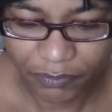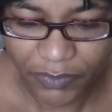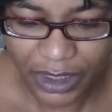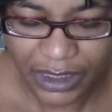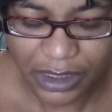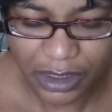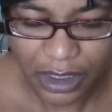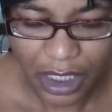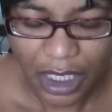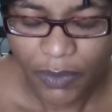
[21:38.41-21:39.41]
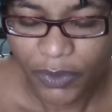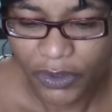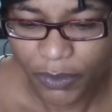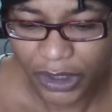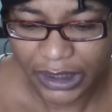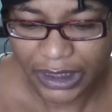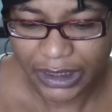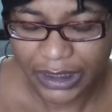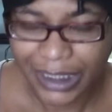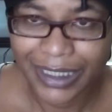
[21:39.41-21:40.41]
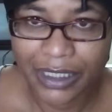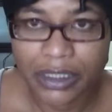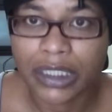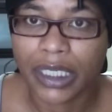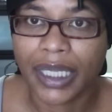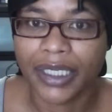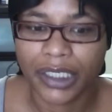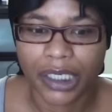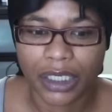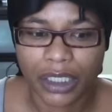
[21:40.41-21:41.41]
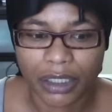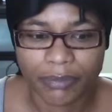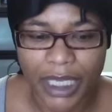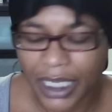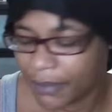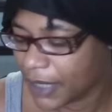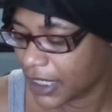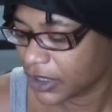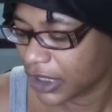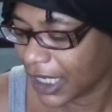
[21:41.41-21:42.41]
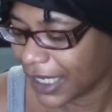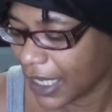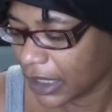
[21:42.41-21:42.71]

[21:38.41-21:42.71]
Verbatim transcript: because um, with working at the, a nail salon, um, I imagine like